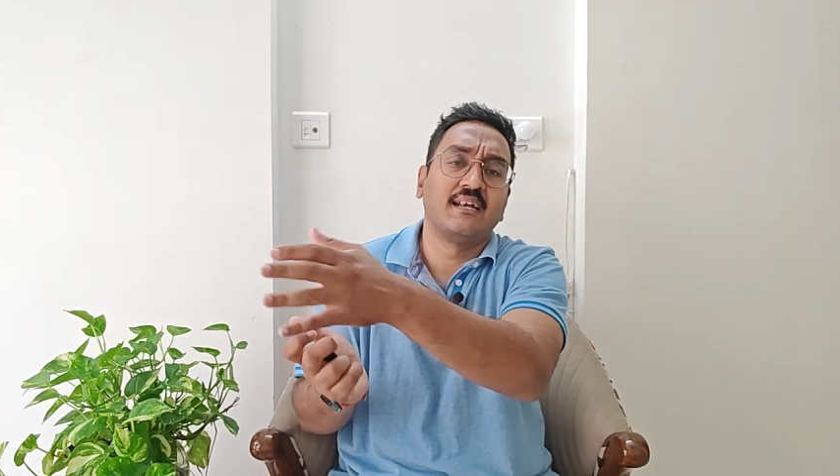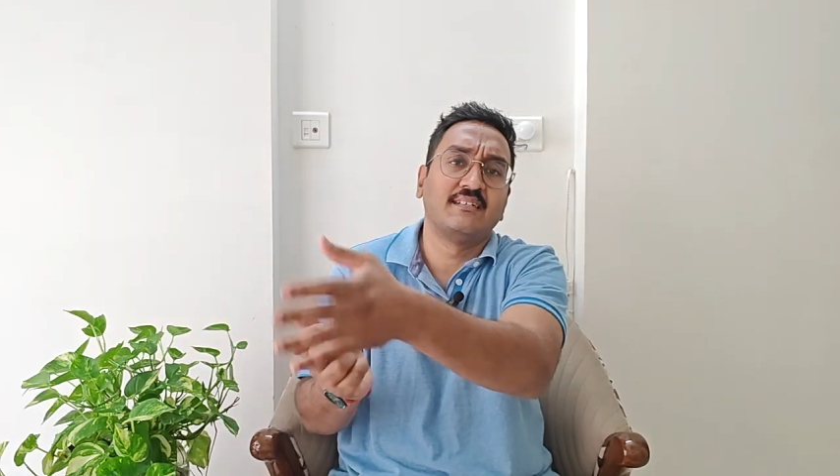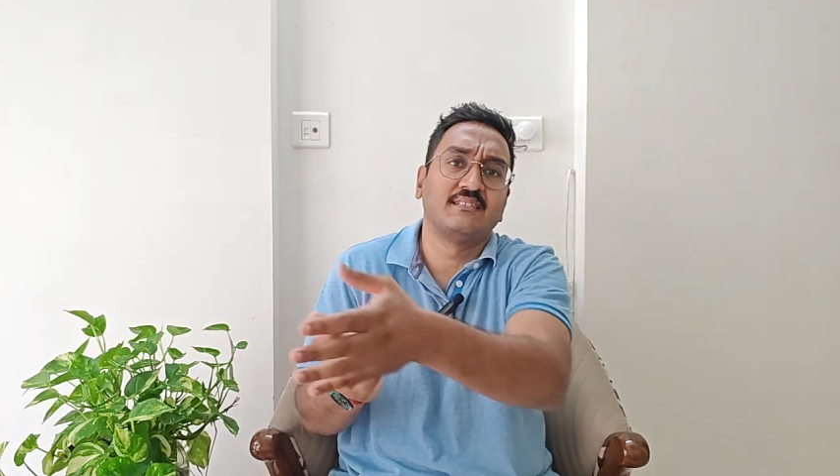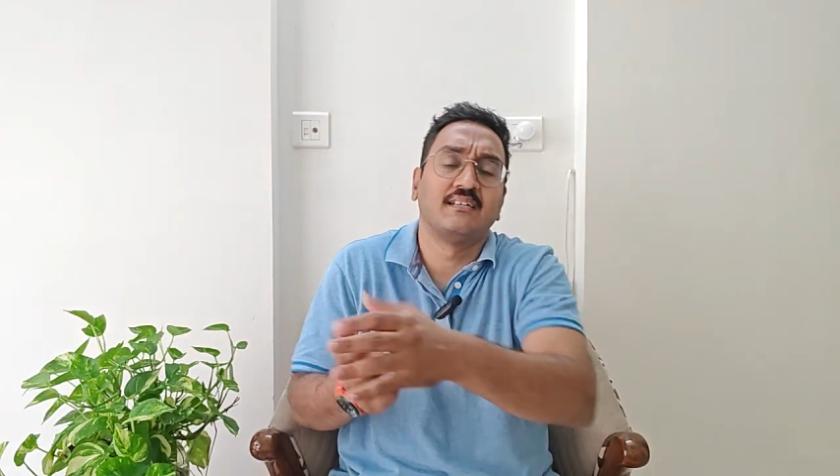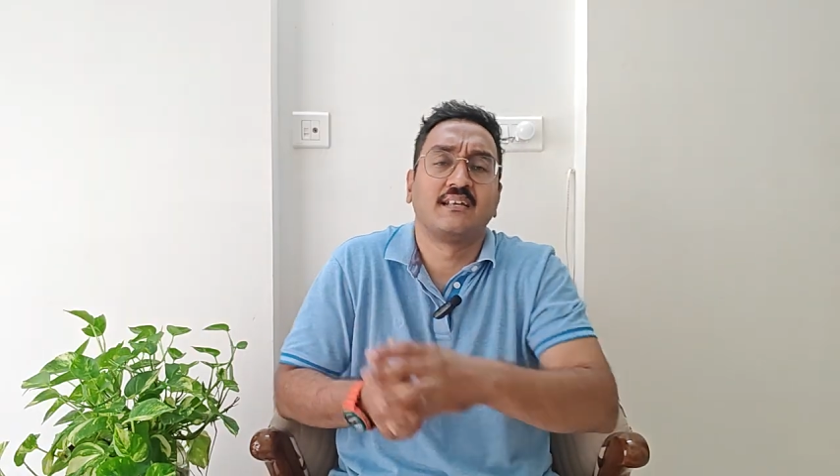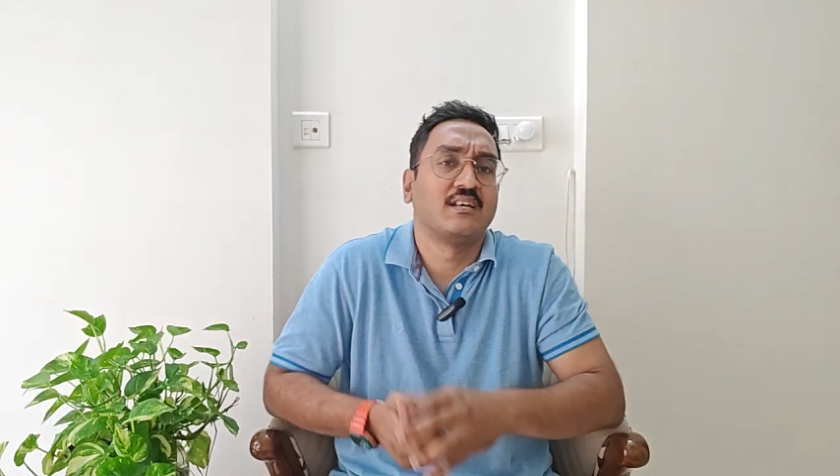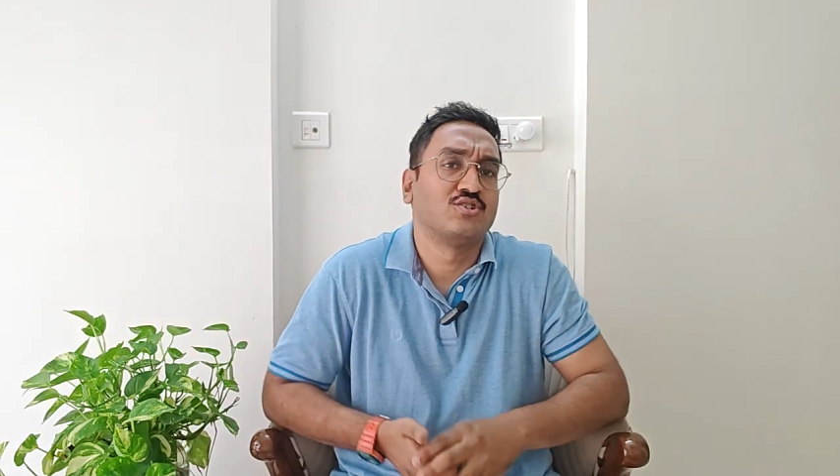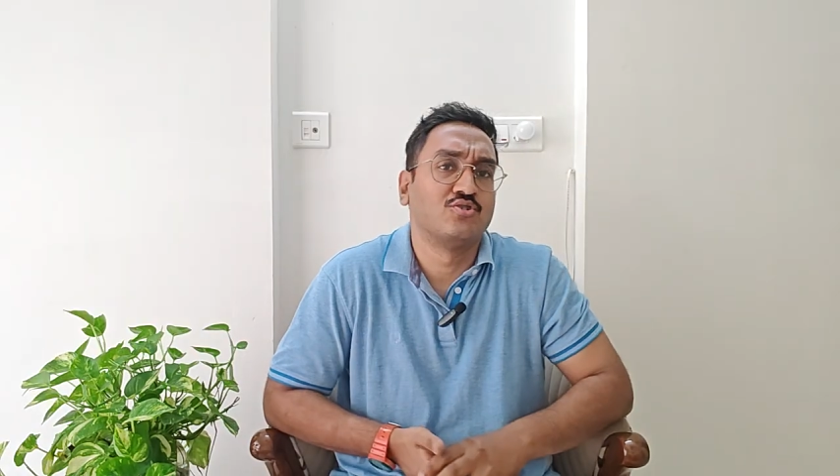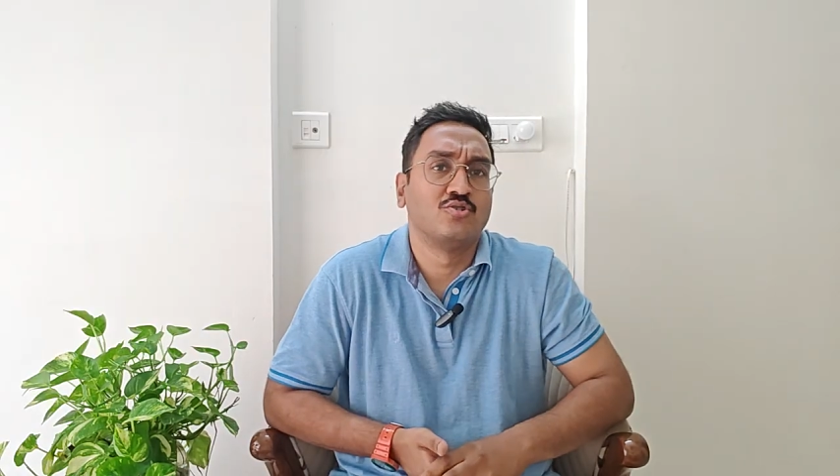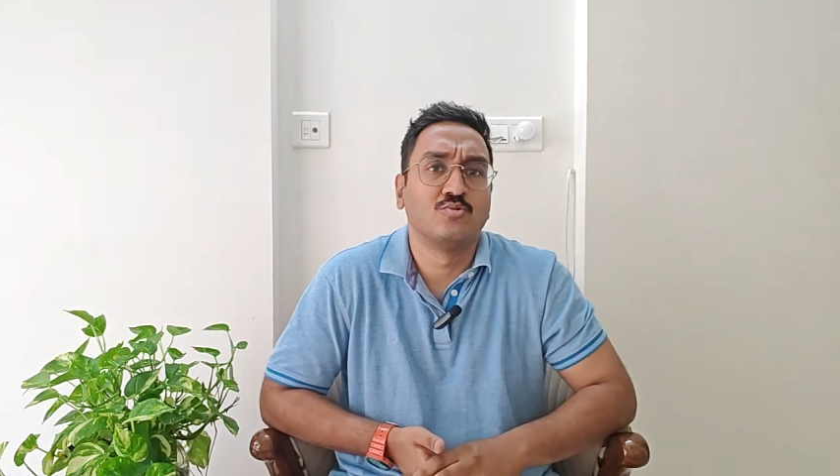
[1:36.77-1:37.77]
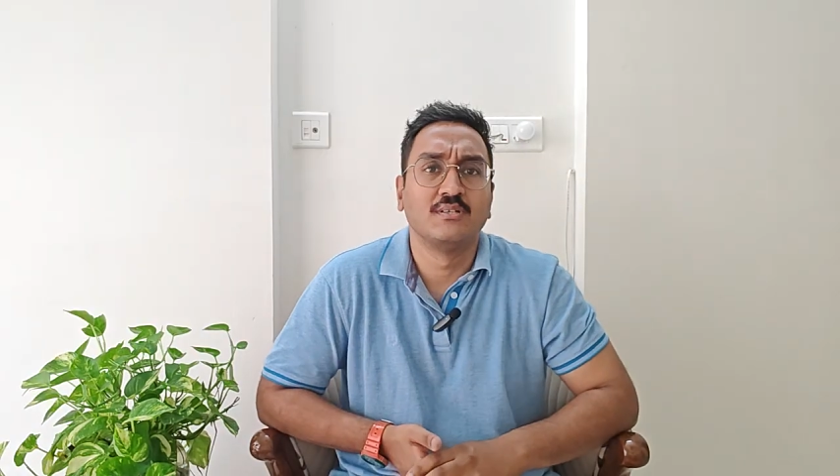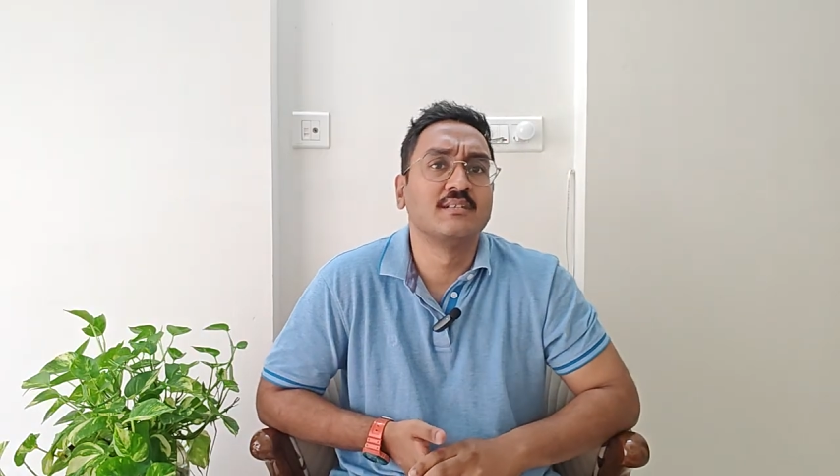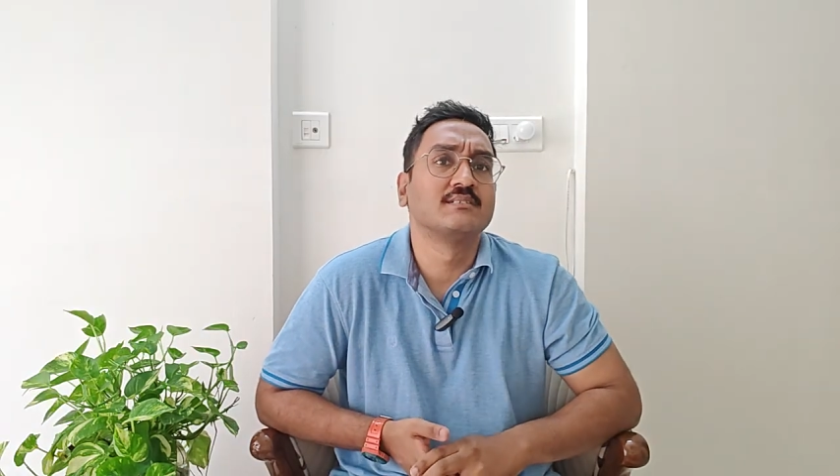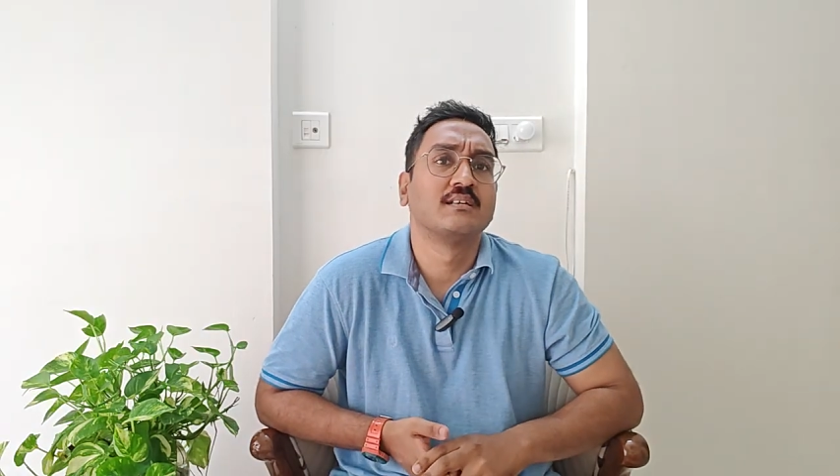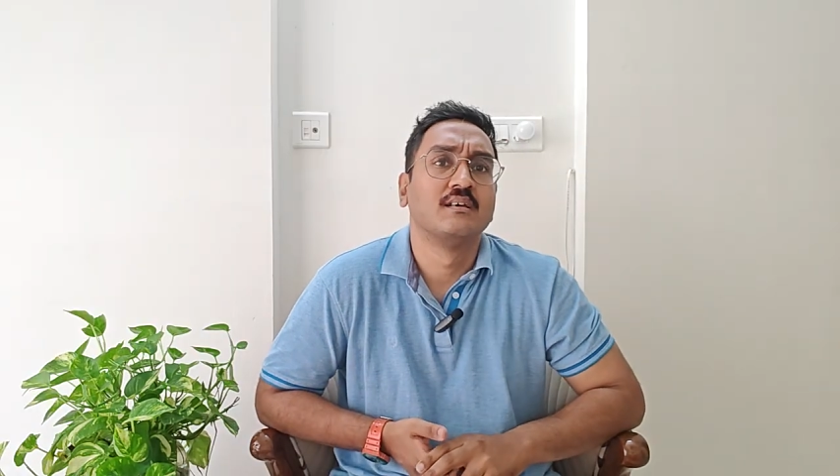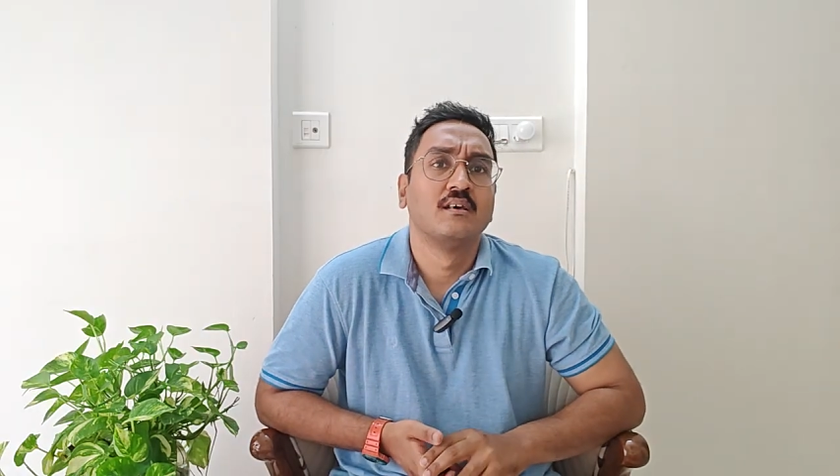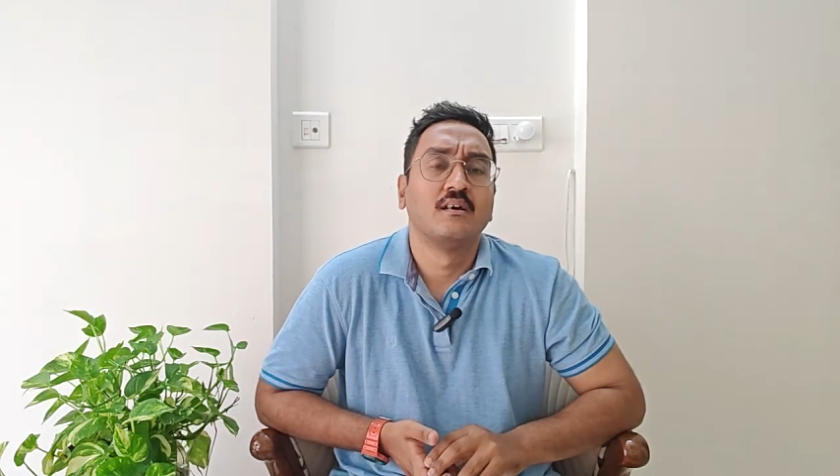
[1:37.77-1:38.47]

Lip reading: an adjacent ratio to this,